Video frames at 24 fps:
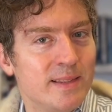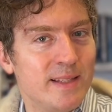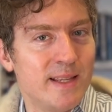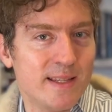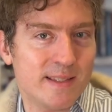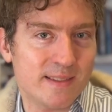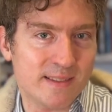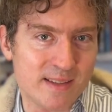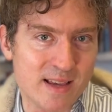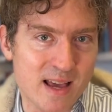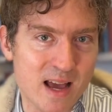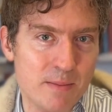
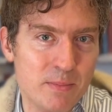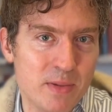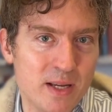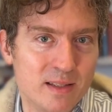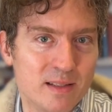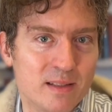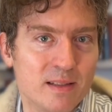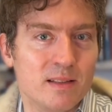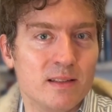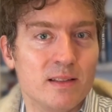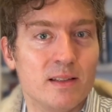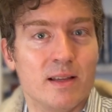this
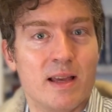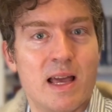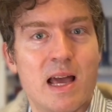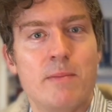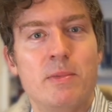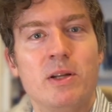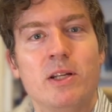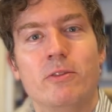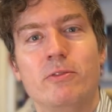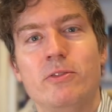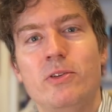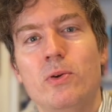habit, the
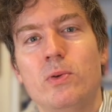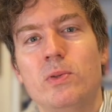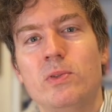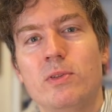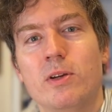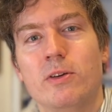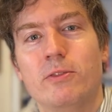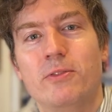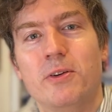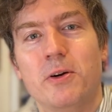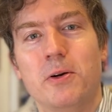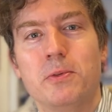habit of
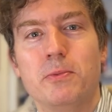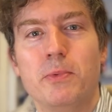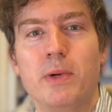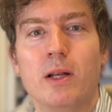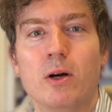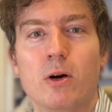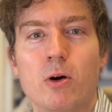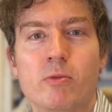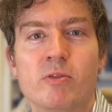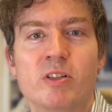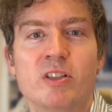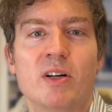using your phone,
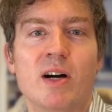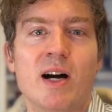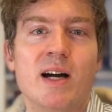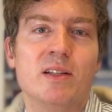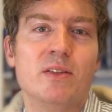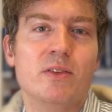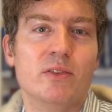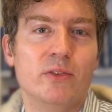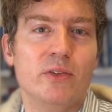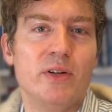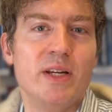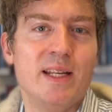will
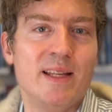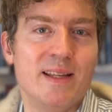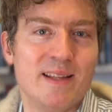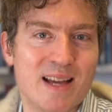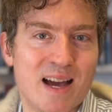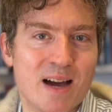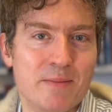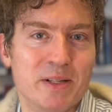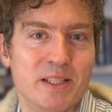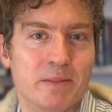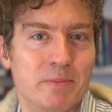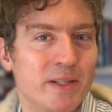override your
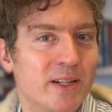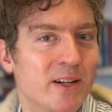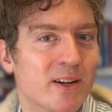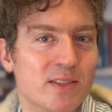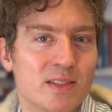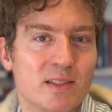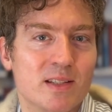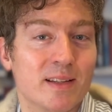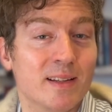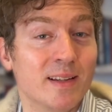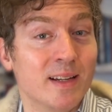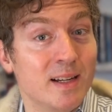reading habit,
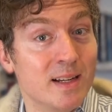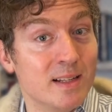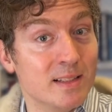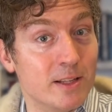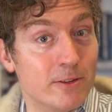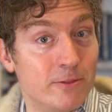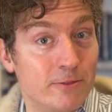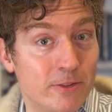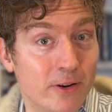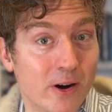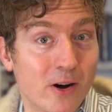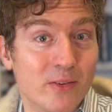because
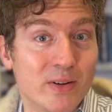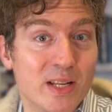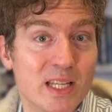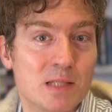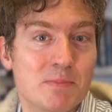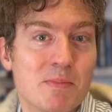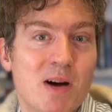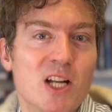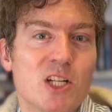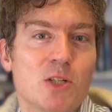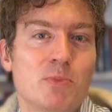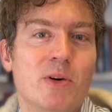the phone
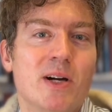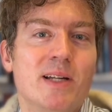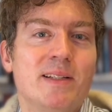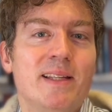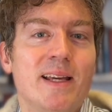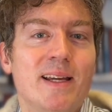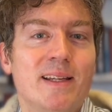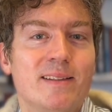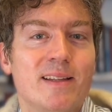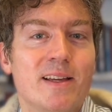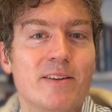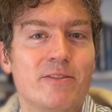is much more
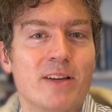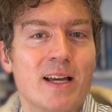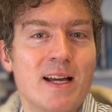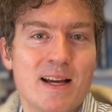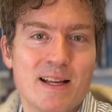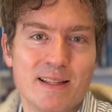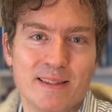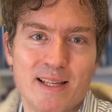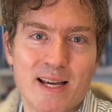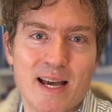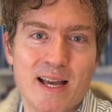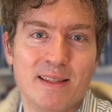addictive
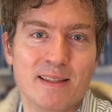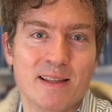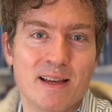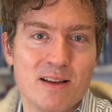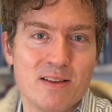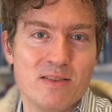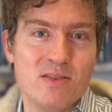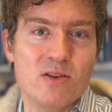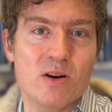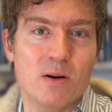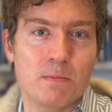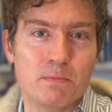
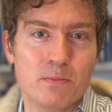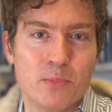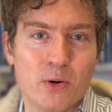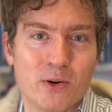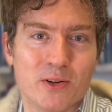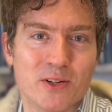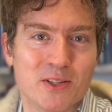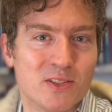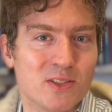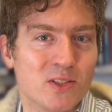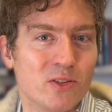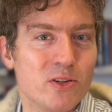than your
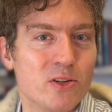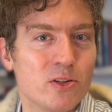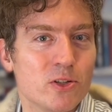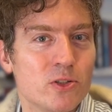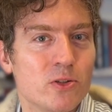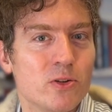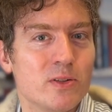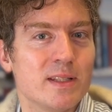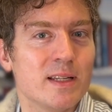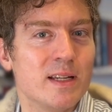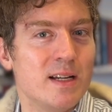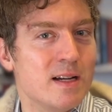book. So you
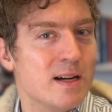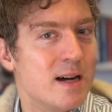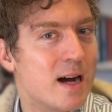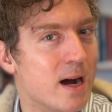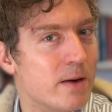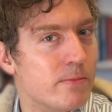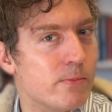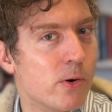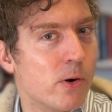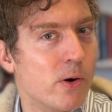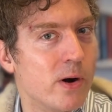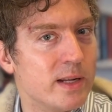should
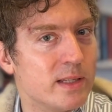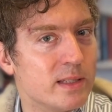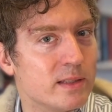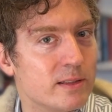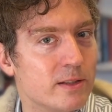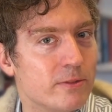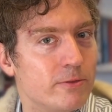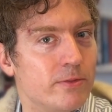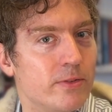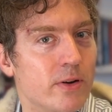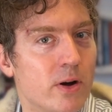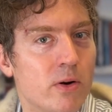avoid
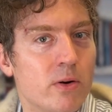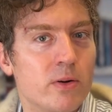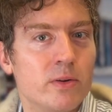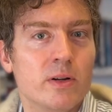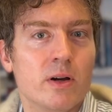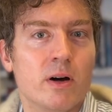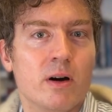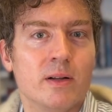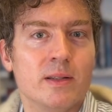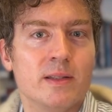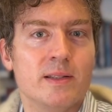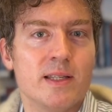the
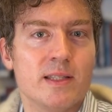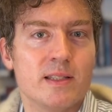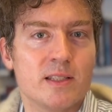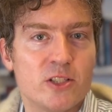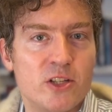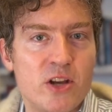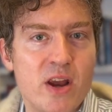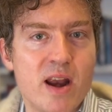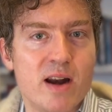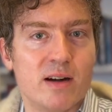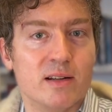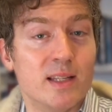phone on
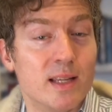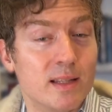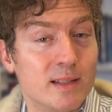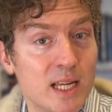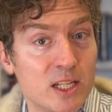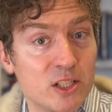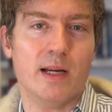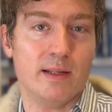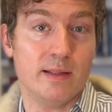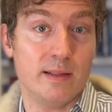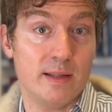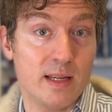this chair.
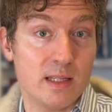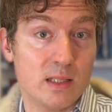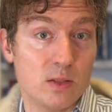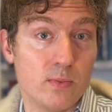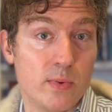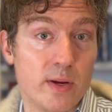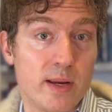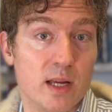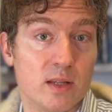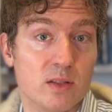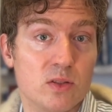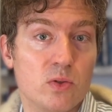And
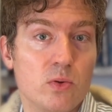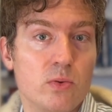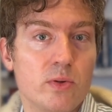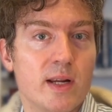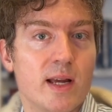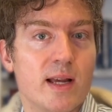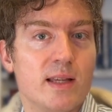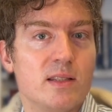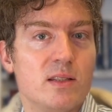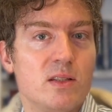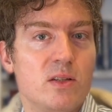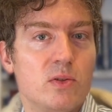this way, as
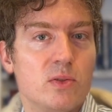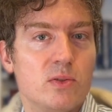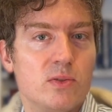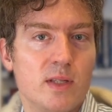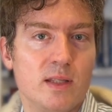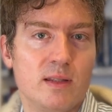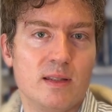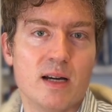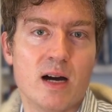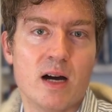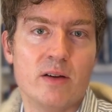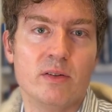soon as you
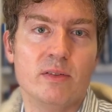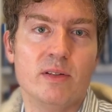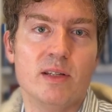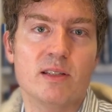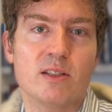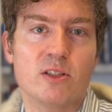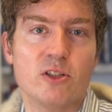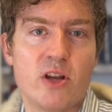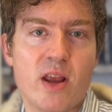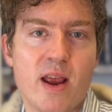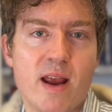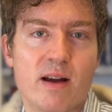sit down on
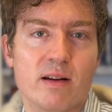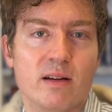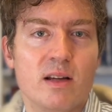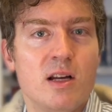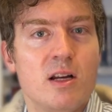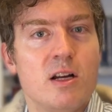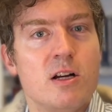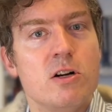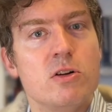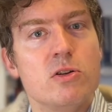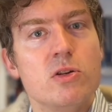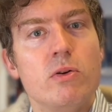this chair,
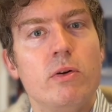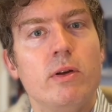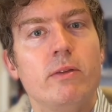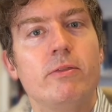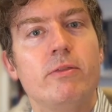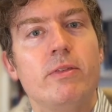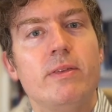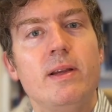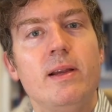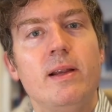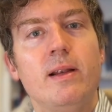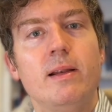you will
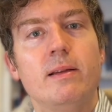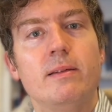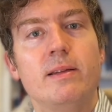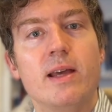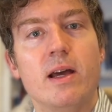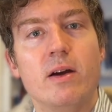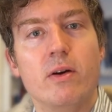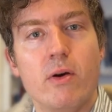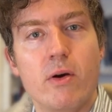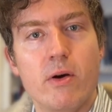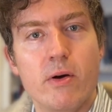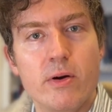feel
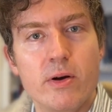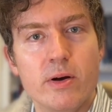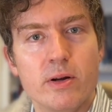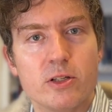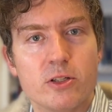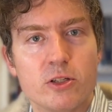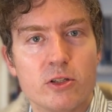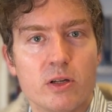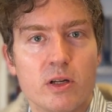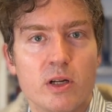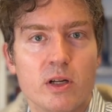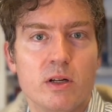the
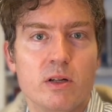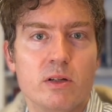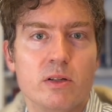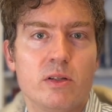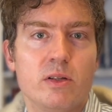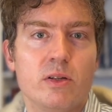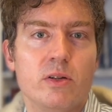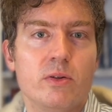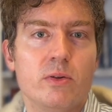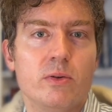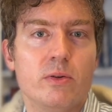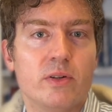urge
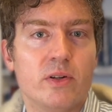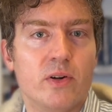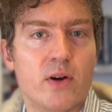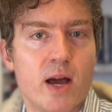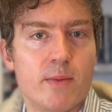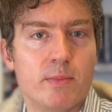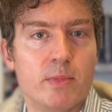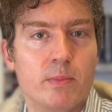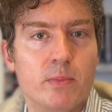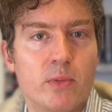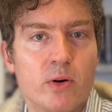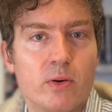to
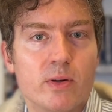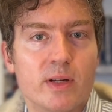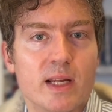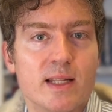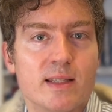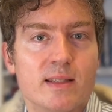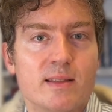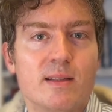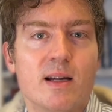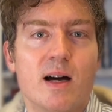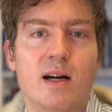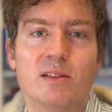grab a book
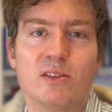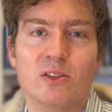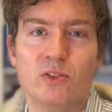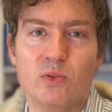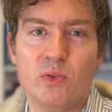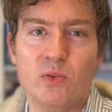and start